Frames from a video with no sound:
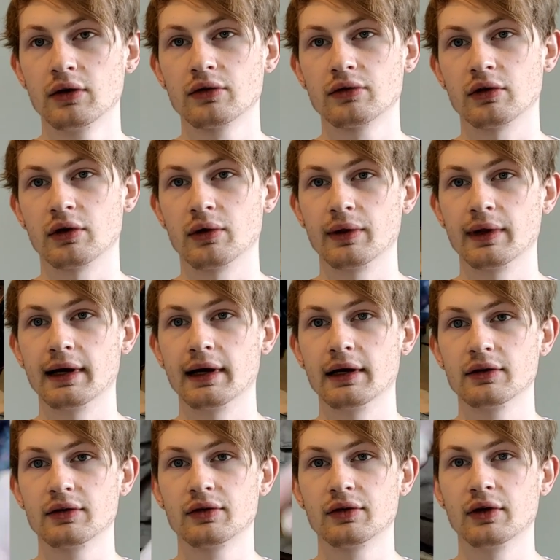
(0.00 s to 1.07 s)
so
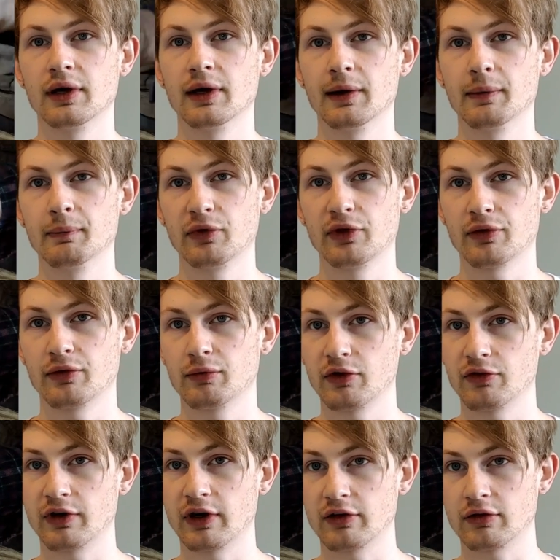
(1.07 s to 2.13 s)
that um, the,
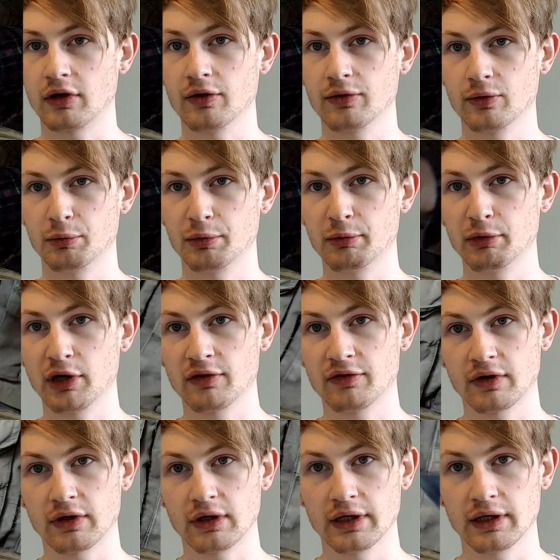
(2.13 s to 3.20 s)
the, fret slots would be
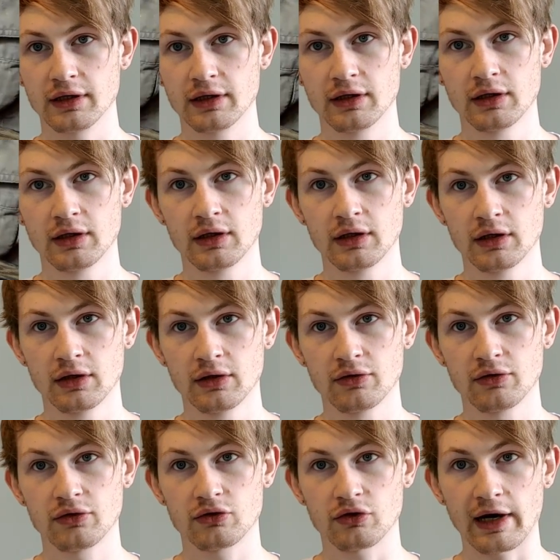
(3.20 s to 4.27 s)
perfectly
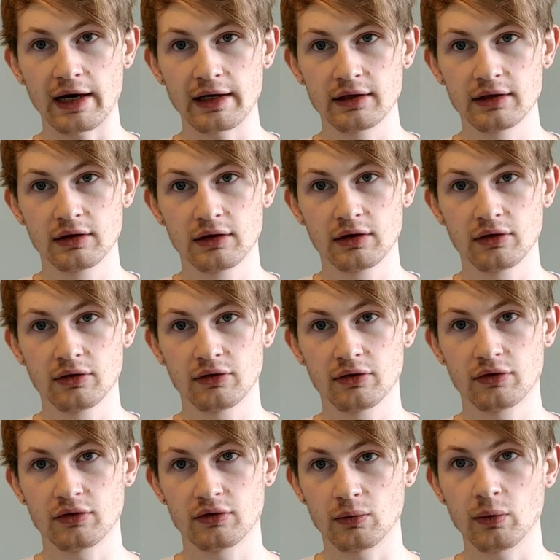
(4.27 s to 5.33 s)
straight,
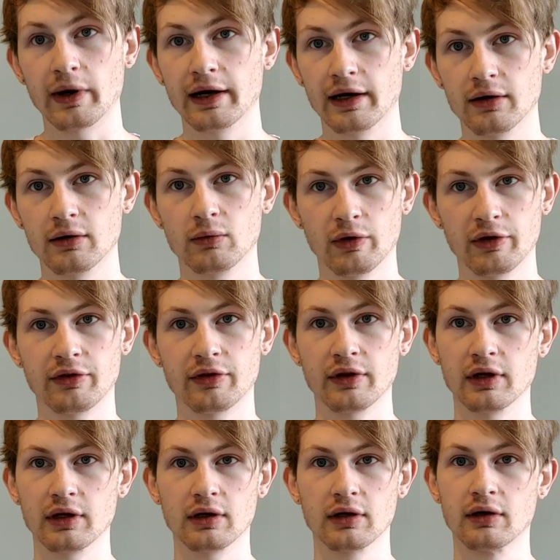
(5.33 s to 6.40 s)
square with
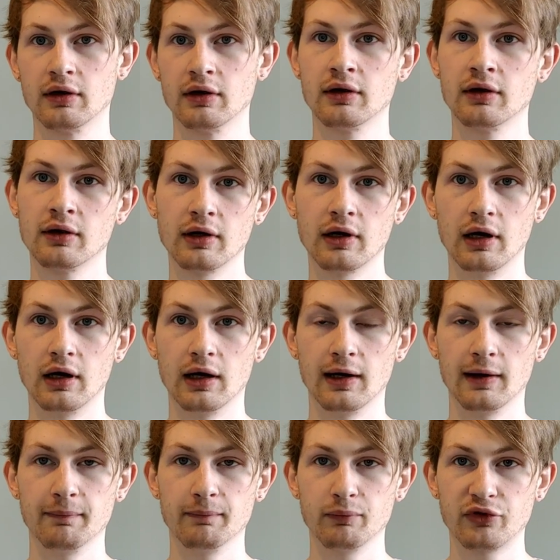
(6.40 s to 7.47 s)
the
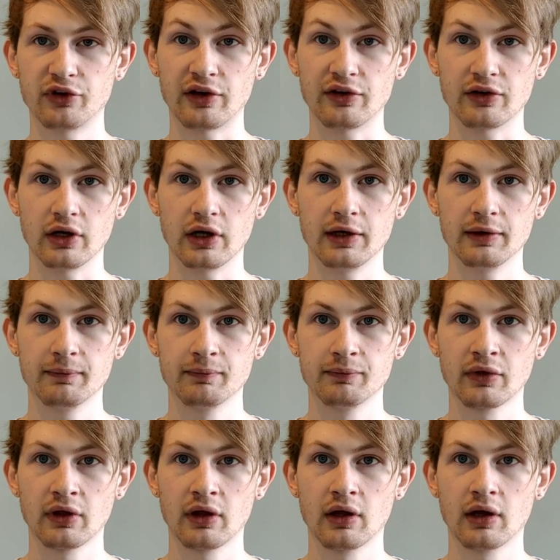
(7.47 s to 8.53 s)
um, center line,
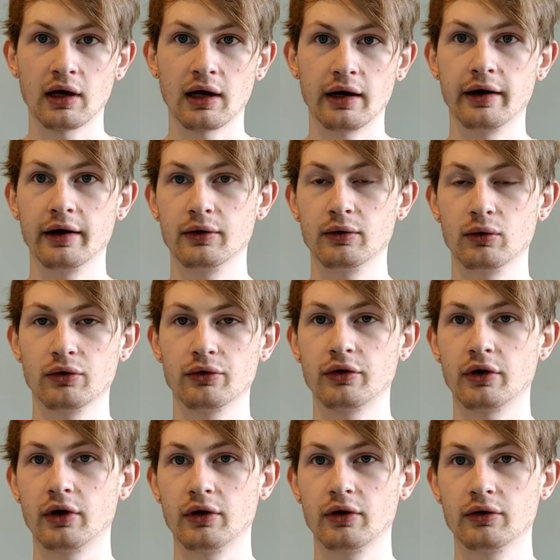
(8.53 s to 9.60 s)
and
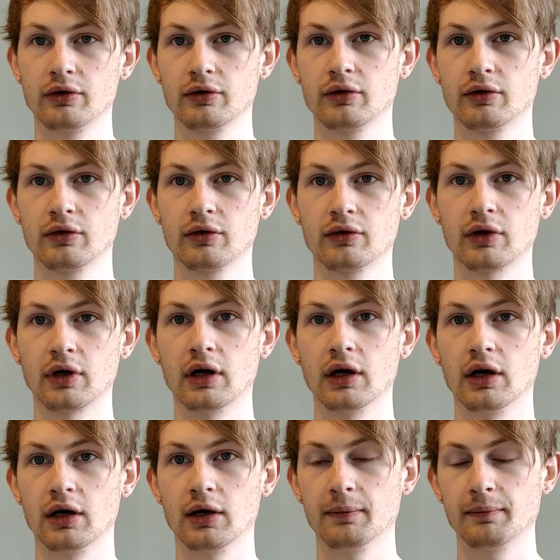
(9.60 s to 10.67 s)
also
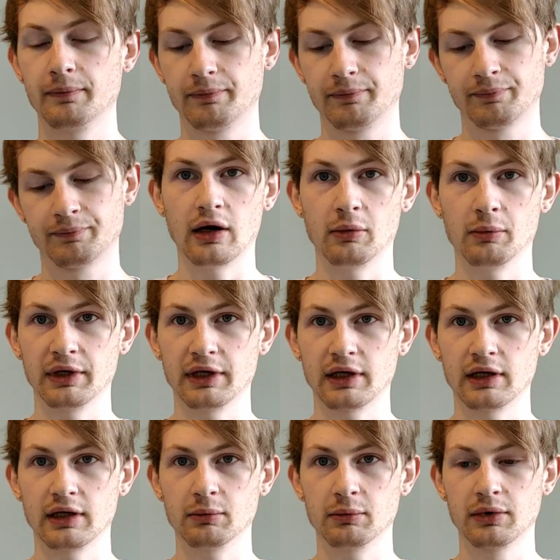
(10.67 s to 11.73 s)
um, help me
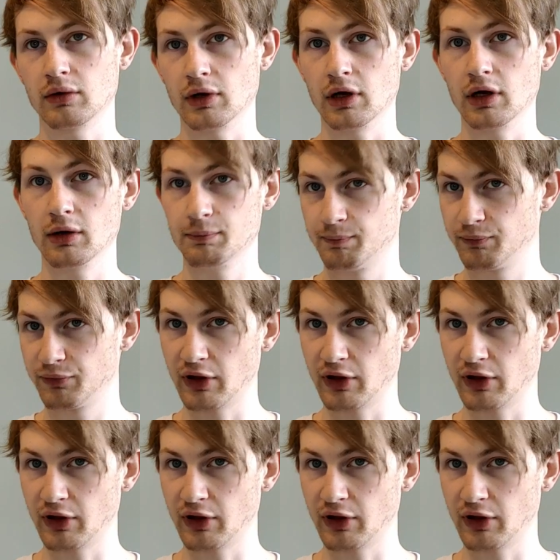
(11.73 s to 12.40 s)
keep the